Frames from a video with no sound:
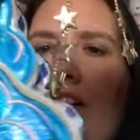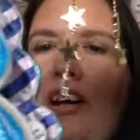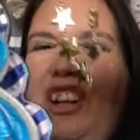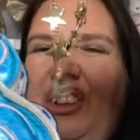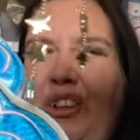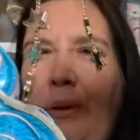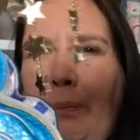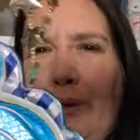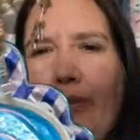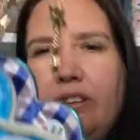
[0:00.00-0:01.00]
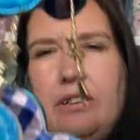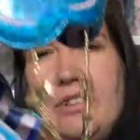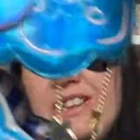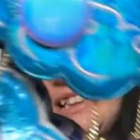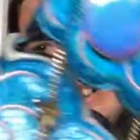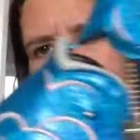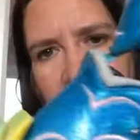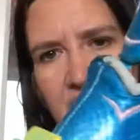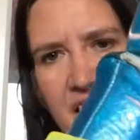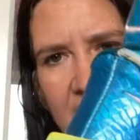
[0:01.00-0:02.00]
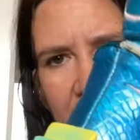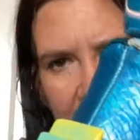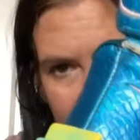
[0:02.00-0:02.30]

a shoe boot because you've got this cuff that is